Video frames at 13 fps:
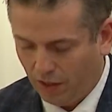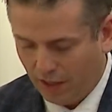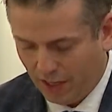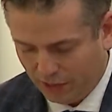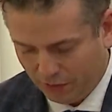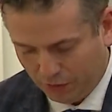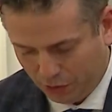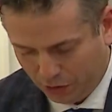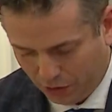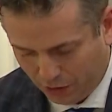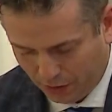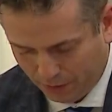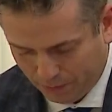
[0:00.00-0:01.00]
That's for
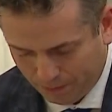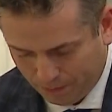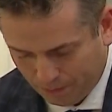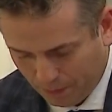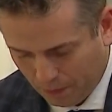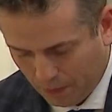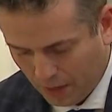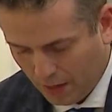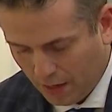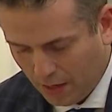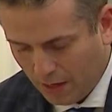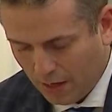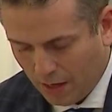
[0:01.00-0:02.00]
sure.
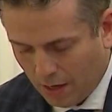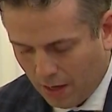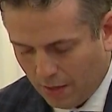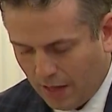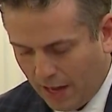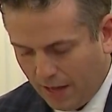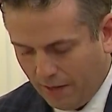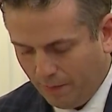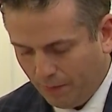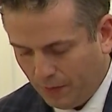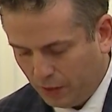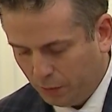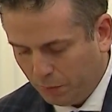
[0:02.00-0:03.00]

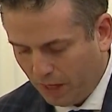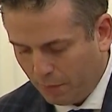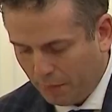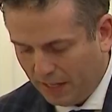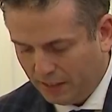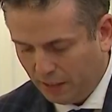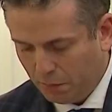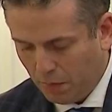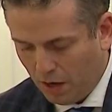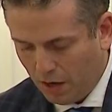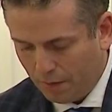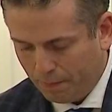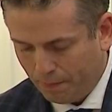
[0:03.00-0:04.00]
Then there's my amazing
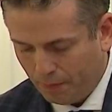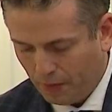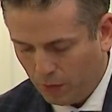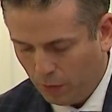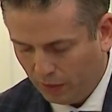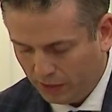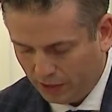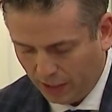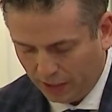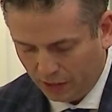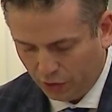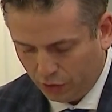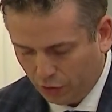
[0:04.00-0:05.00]
mom, who has
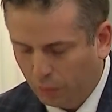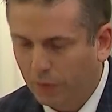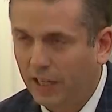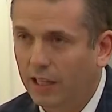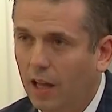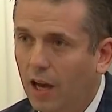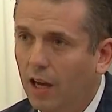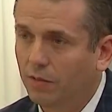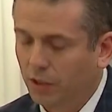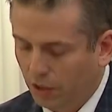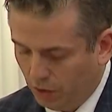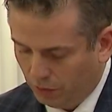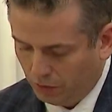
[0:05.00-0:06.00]
touched so many
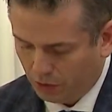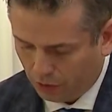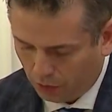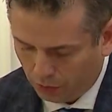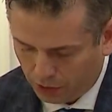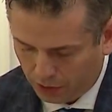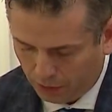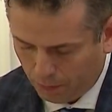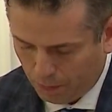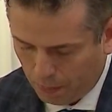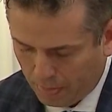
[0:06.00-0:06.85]
lives in Nova Scotia.